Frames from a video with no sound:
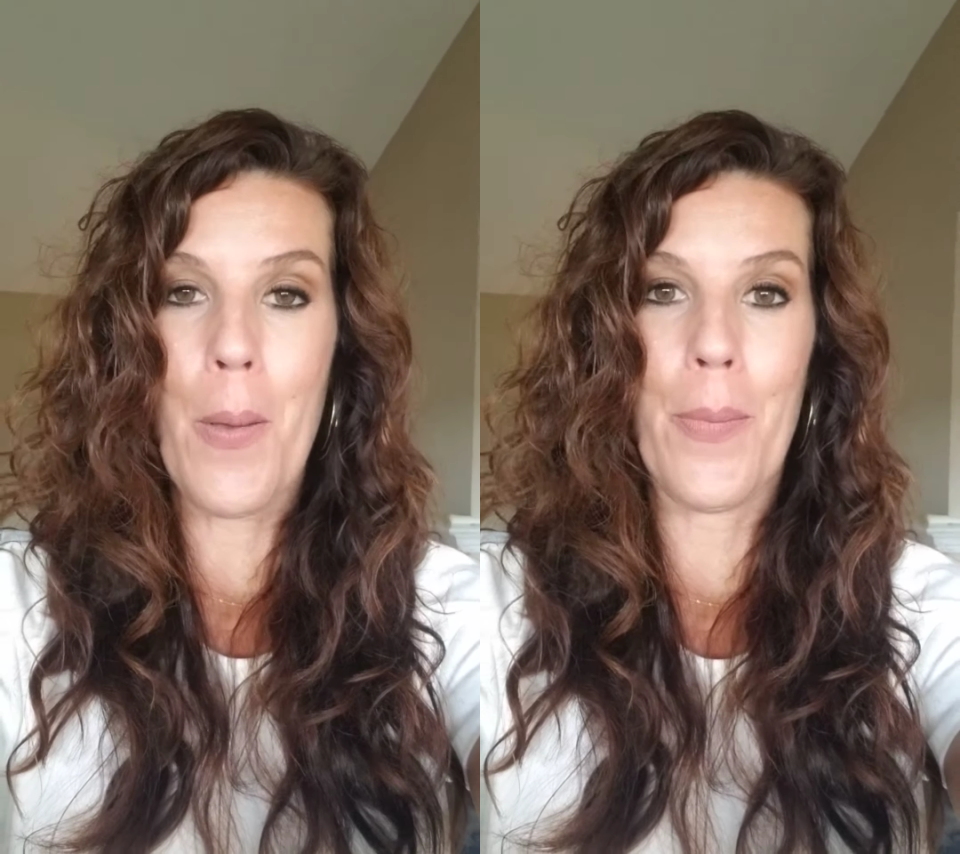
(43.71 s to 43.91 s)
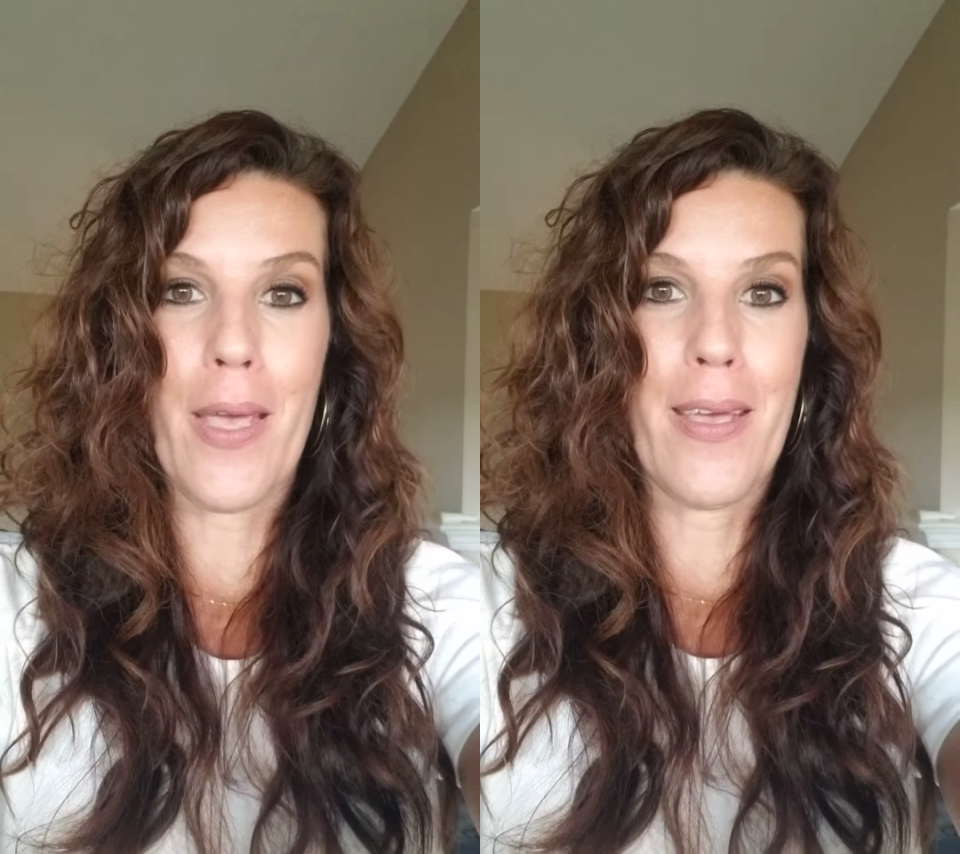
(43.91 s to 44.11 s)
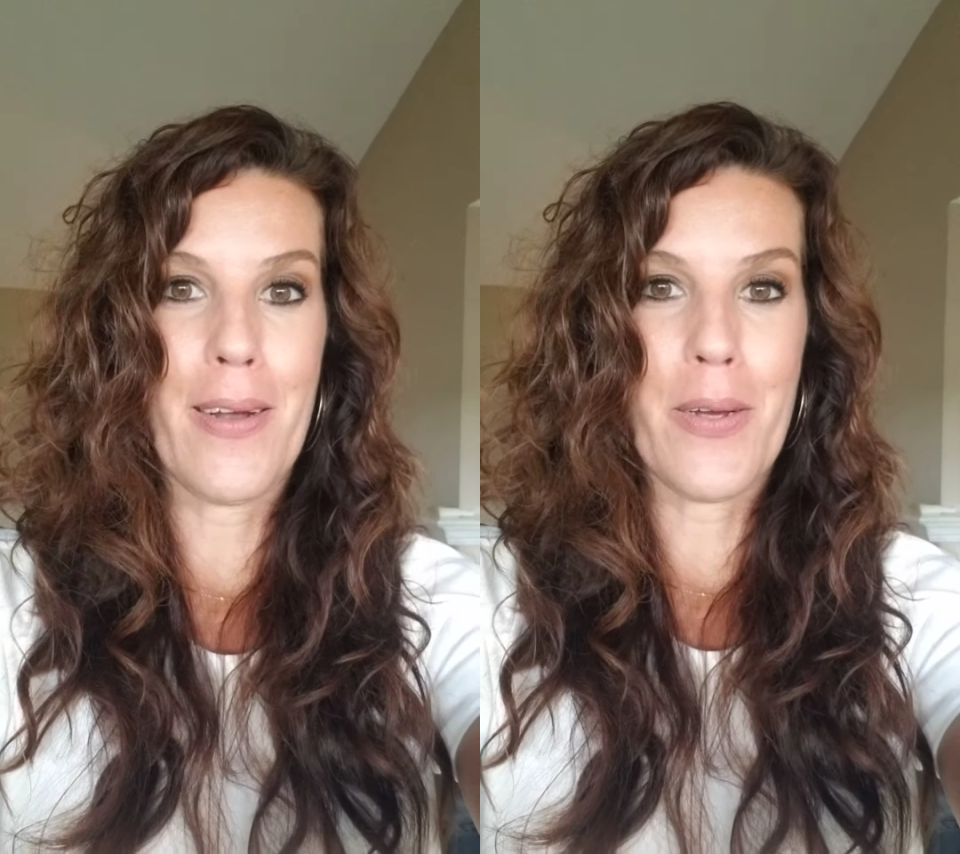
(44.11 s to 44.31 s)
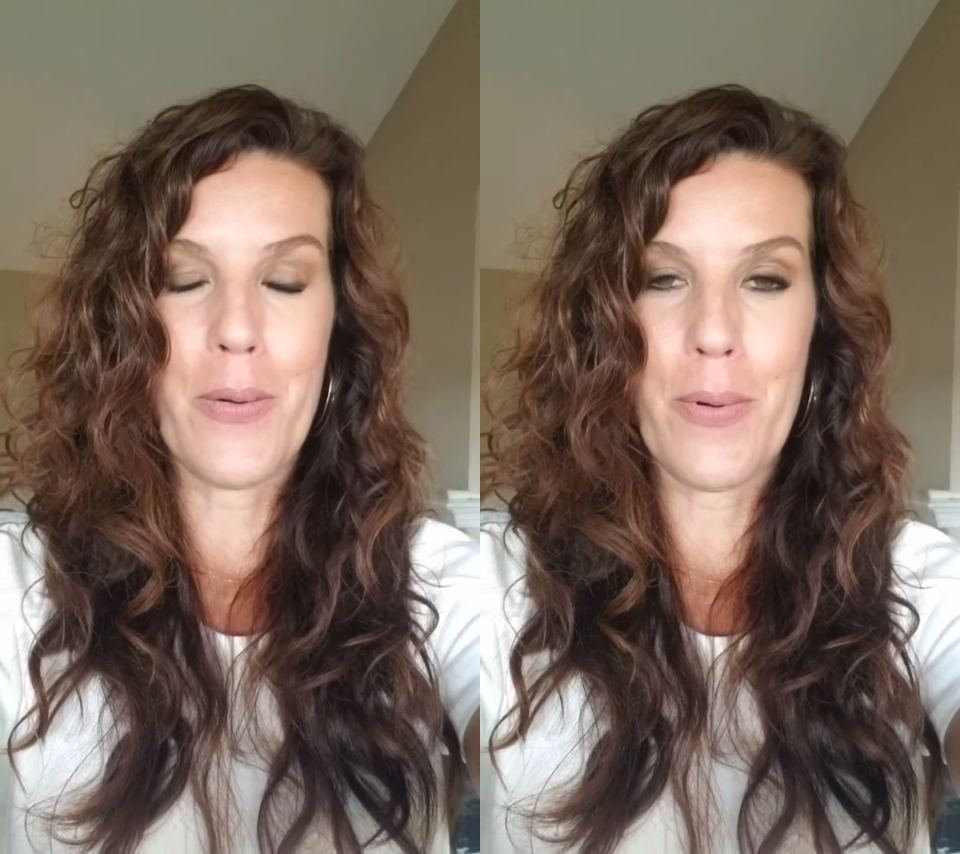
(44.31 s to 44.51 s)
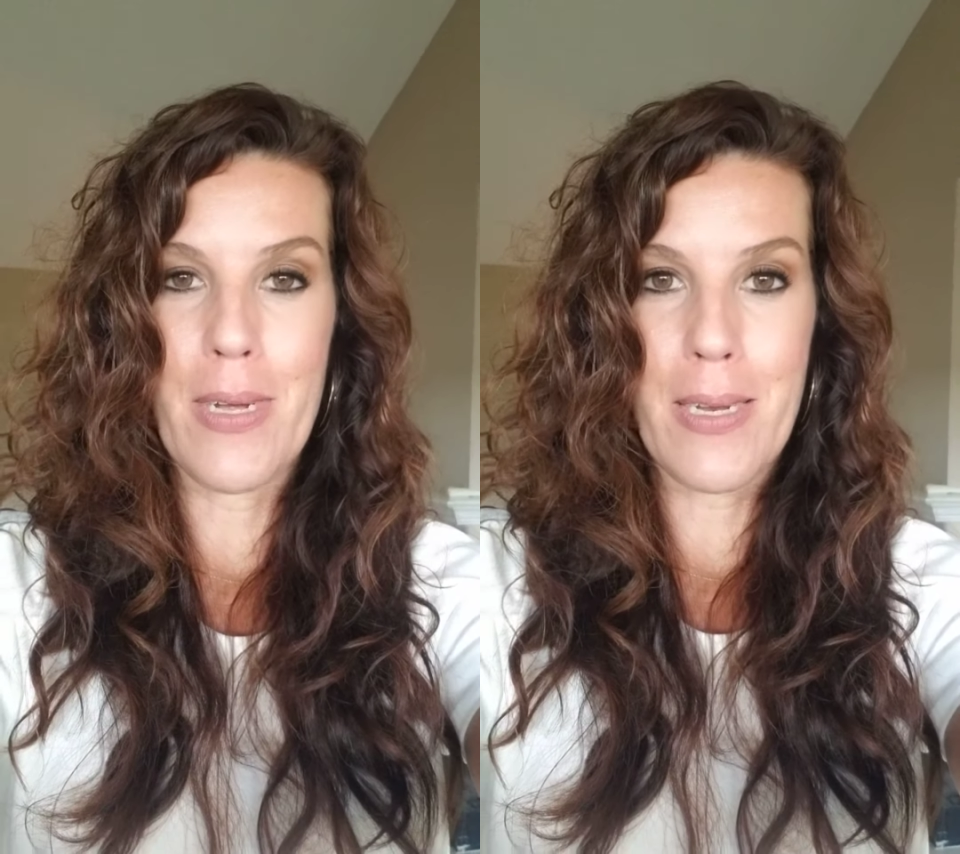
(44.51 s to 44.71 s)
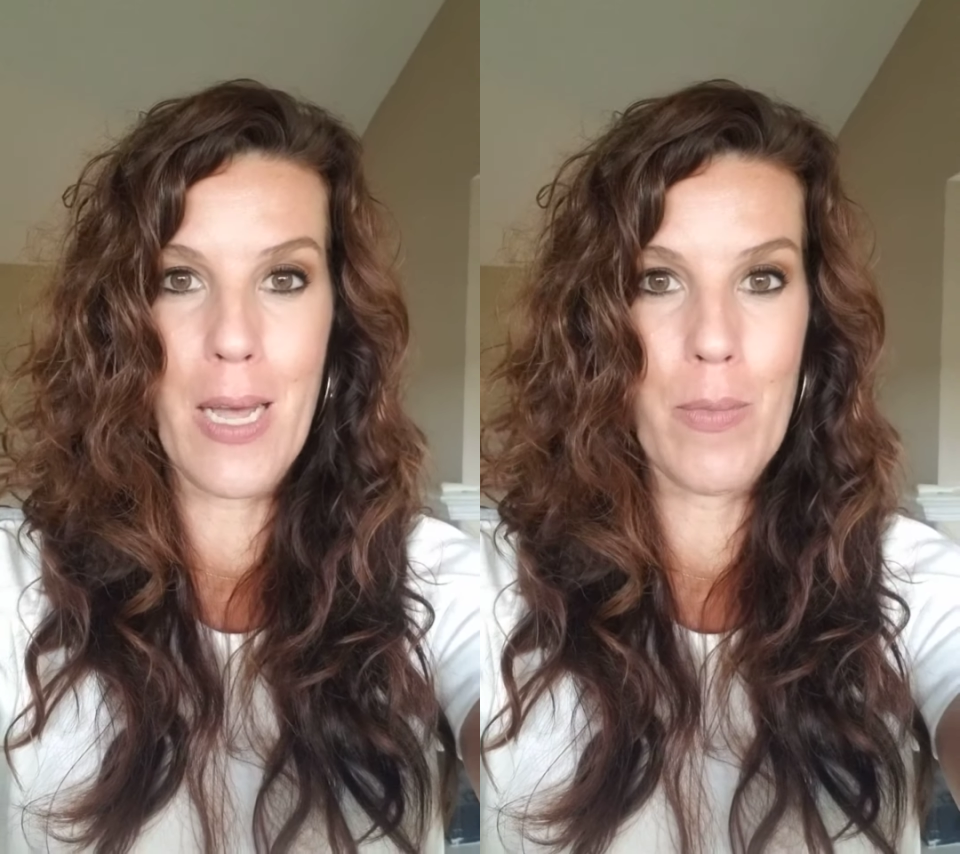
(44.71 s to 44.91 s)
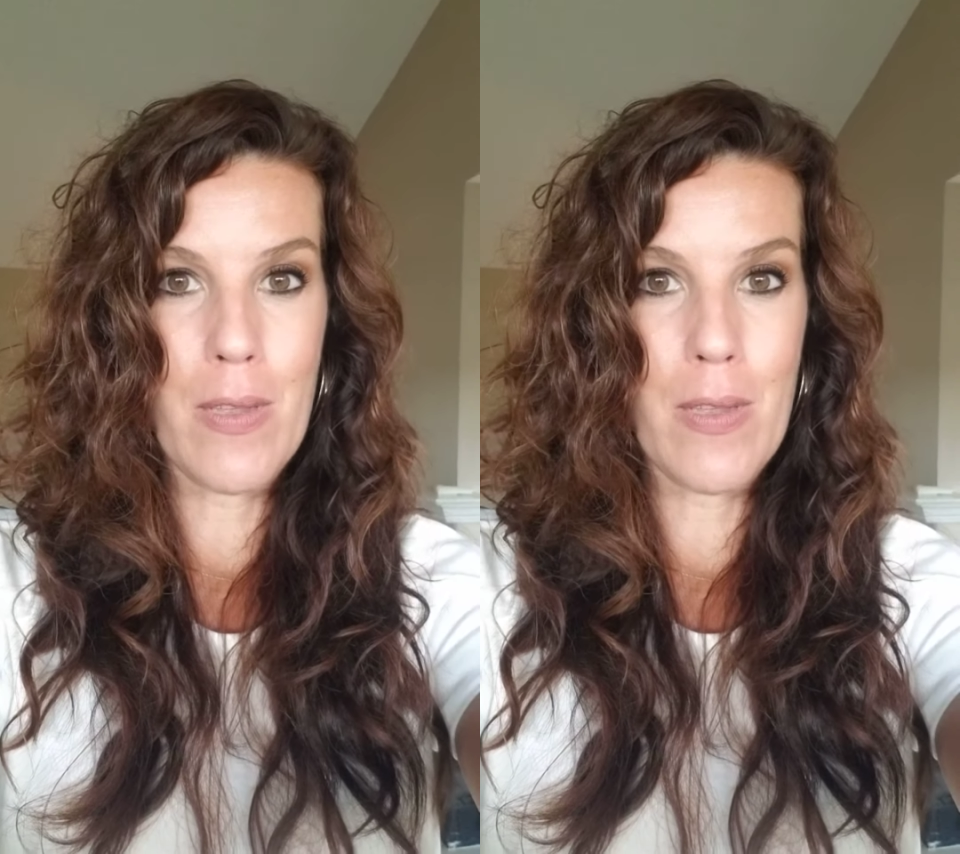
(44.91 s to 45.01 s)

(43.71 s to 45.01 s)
making it a great time